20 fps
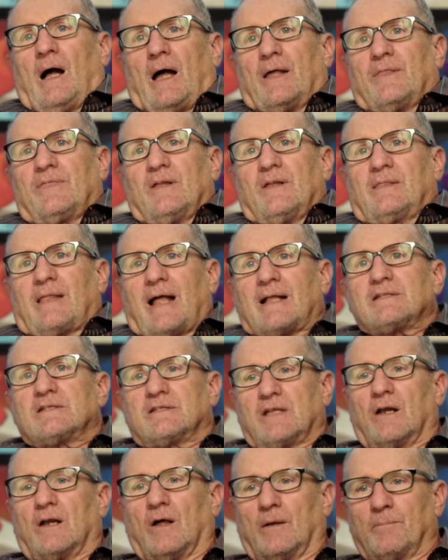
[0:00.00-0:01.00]
I think
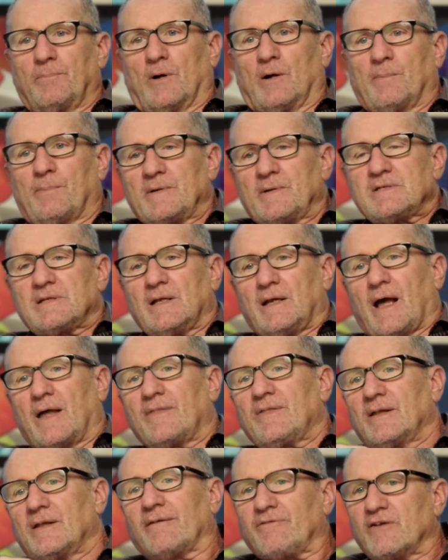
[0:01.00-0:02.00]
that's done on purpose, and
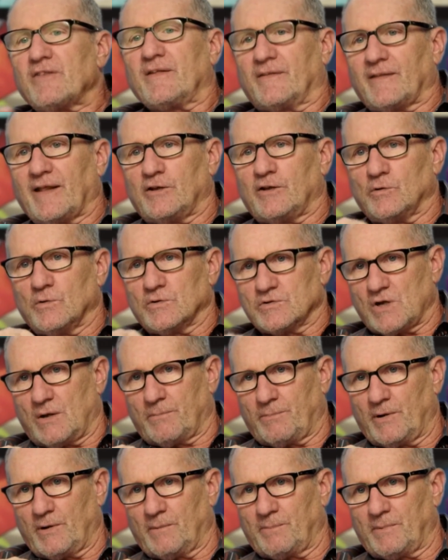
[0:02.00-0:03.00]
I think everything they do is
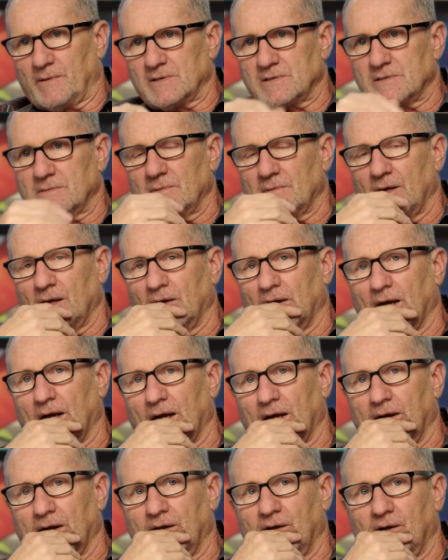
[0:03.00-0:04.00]
on purpose.
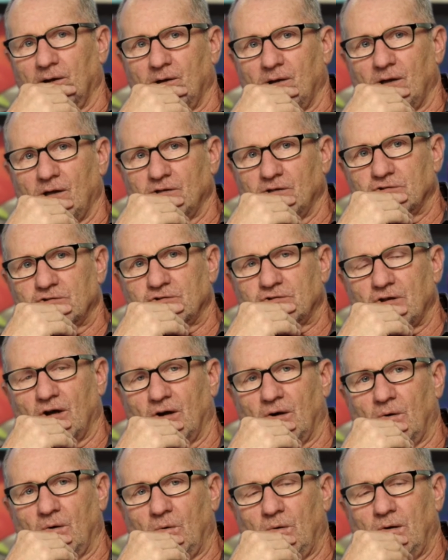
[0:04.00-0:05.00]
And
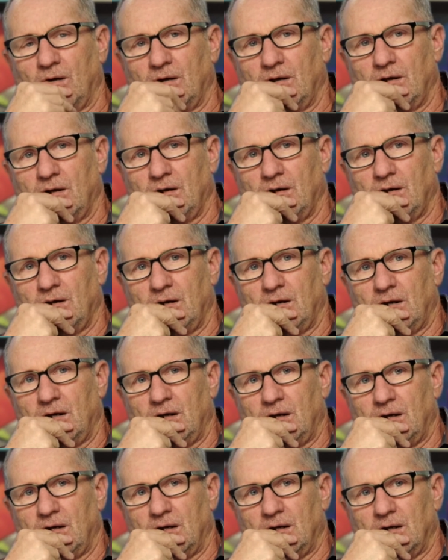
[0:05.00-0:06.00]
so
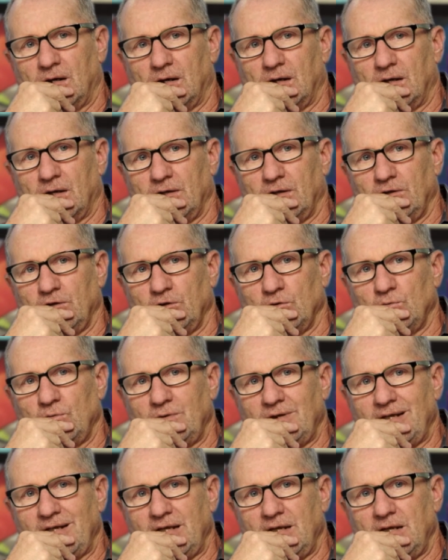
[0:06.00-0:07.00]
you
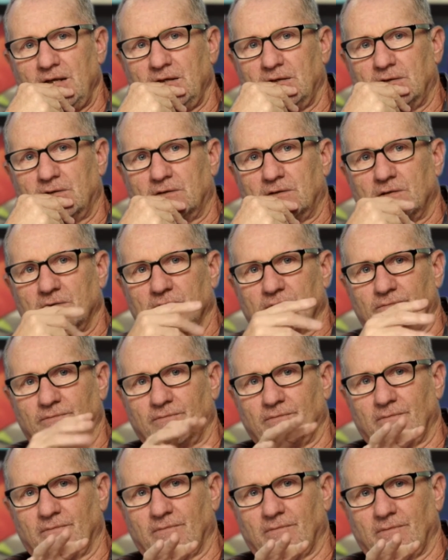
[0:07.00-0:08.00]
need to,
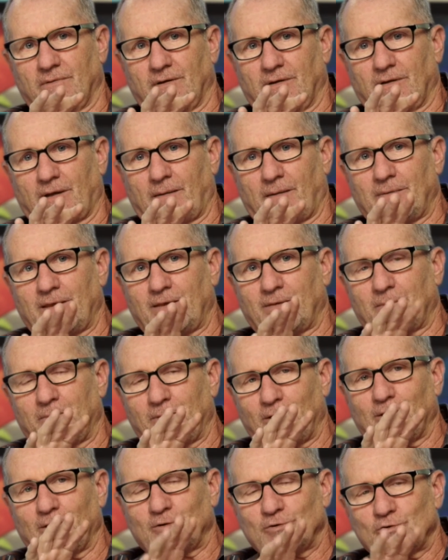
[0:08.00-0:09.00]
I
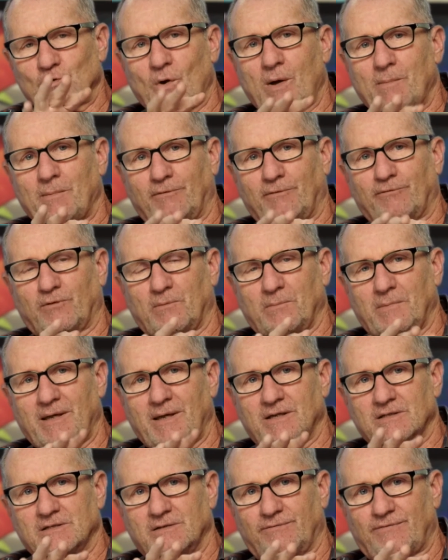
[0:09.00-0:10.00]
mean, the enjoyment for
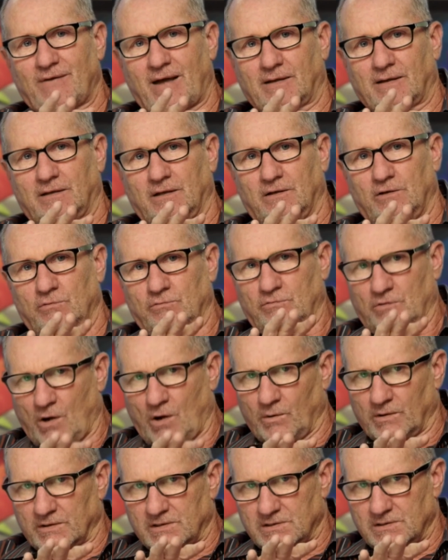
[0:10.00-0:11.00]
me is the fact that you
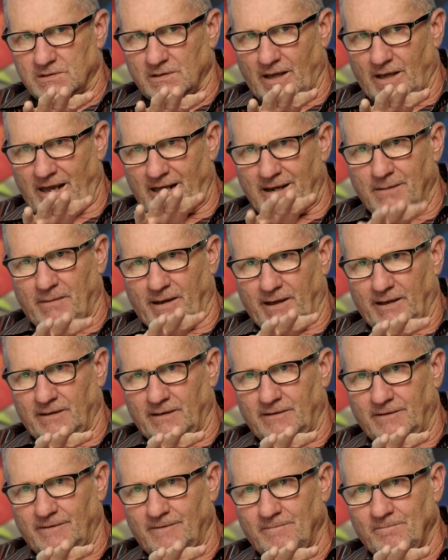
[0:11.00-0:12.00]
know it's
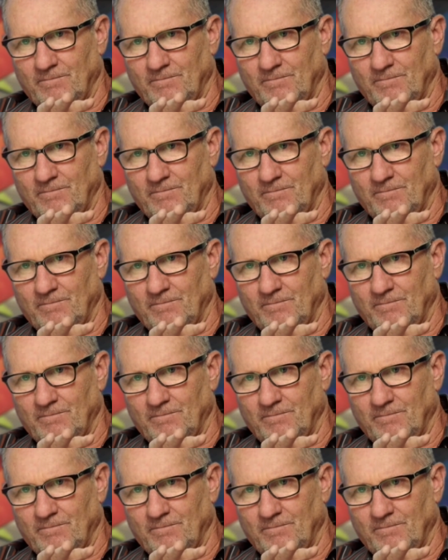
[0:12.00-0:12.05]
animated